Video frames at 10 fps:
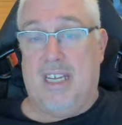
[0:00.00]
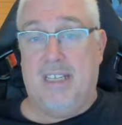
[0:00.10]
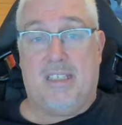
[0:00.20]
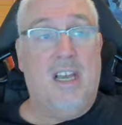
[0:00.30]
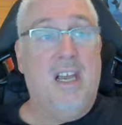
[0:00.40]

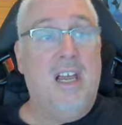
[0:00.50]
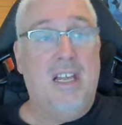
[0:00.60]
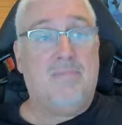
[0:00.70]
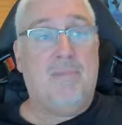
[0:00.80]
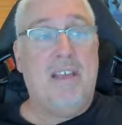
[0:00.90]
It's
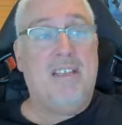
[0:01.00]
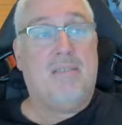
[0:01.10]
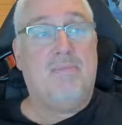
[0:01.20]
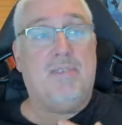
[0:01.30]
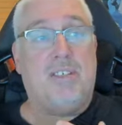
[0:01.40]
it's been
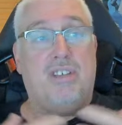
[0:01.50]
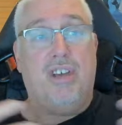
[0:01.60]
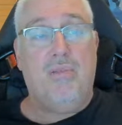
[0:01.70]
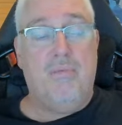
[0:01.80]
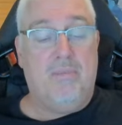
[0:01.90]

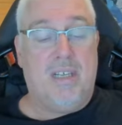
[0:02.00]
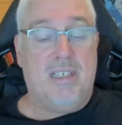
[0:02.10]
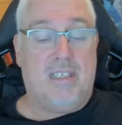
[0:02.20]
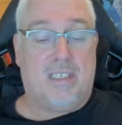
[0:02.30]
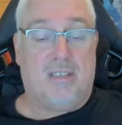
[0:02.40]
subsumed
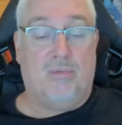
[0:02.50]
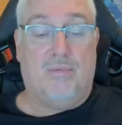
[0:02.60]
into sort of